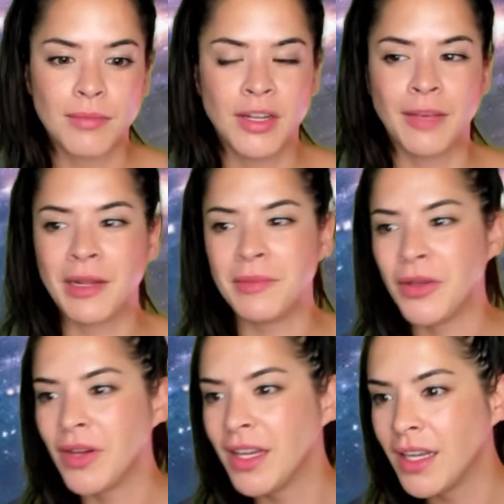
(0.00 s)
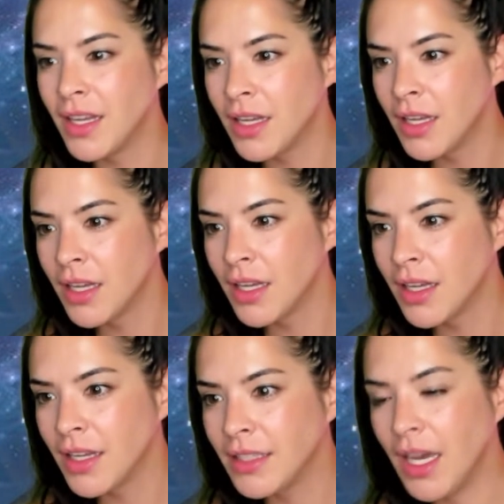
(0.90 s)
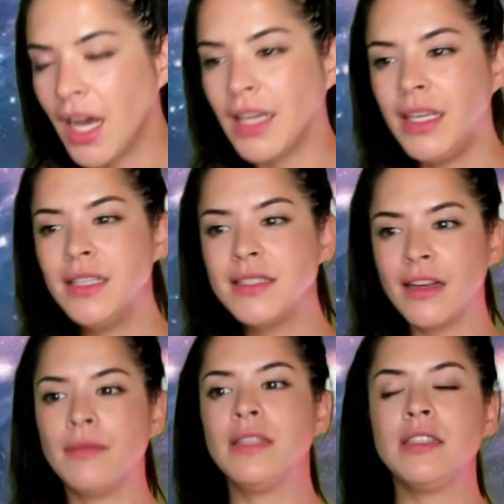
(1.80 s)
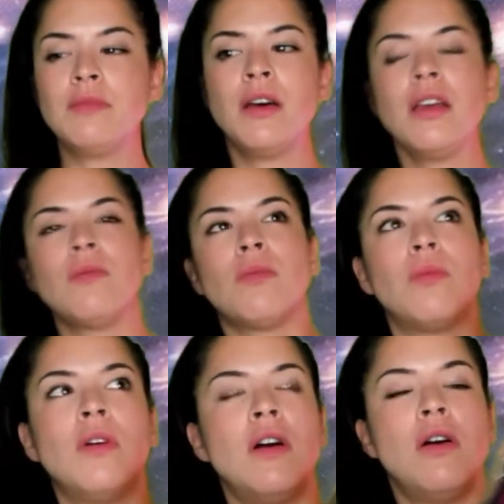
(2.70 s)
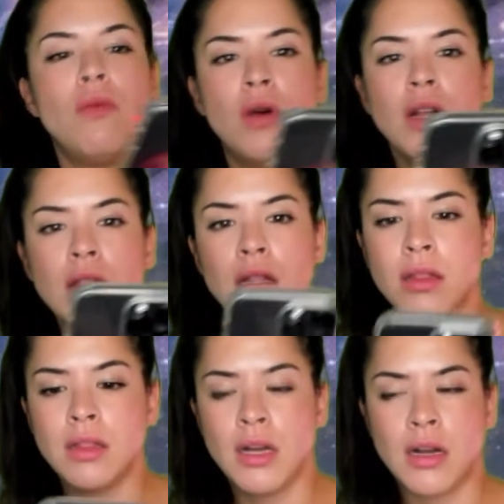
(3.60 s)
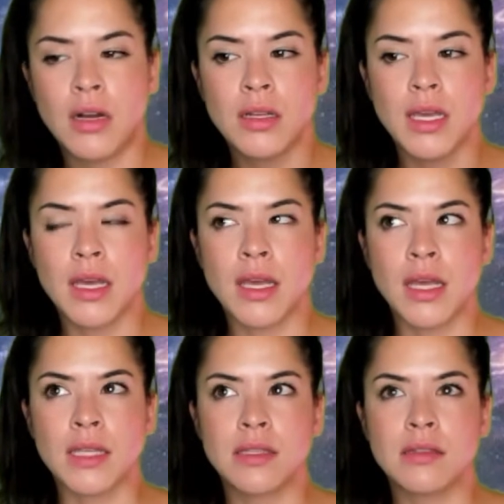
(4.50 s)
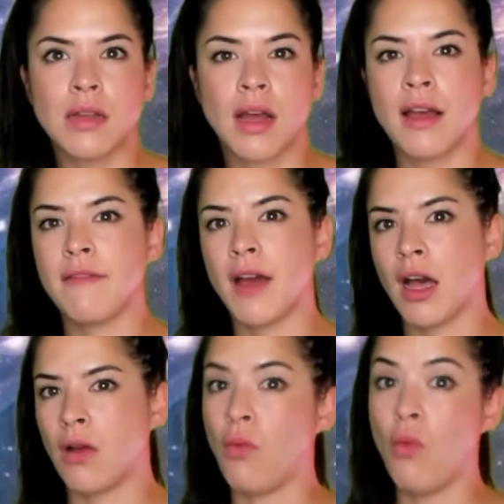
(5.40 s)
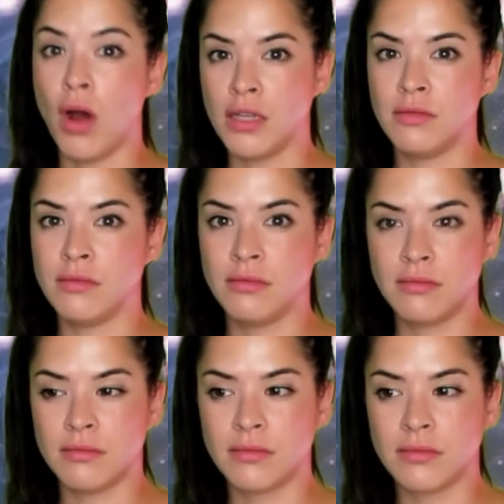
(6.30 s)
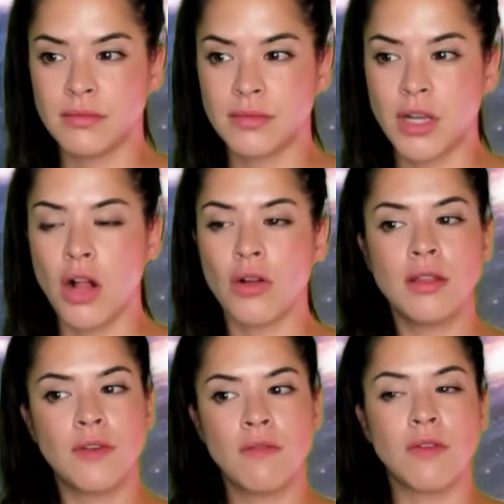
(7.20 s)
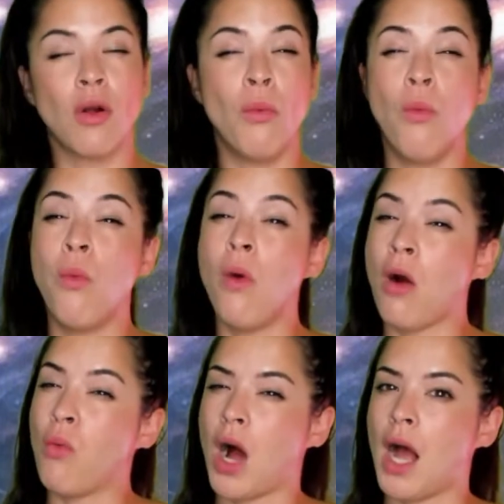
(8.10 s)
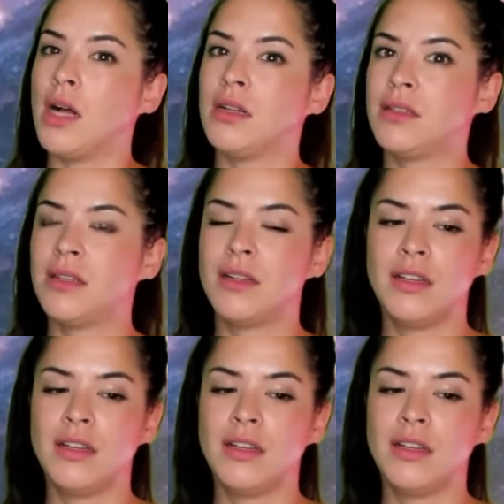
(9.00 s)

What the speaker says: Putting him on mute. Yeah, he's on. This is probably one of the longest I've had one caller on the phone for a while.